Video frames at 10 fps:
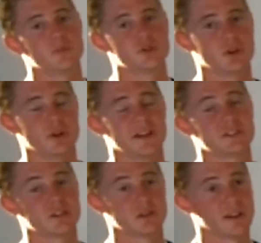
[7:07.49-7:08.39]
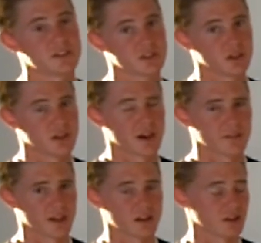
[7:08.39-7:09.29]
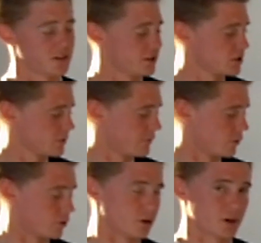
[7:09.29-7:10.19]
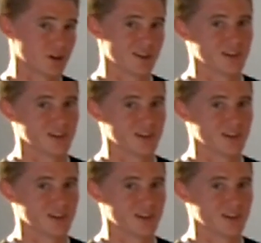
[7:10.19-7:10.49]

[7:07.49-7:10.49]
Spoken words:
So that's good to have that clearance for,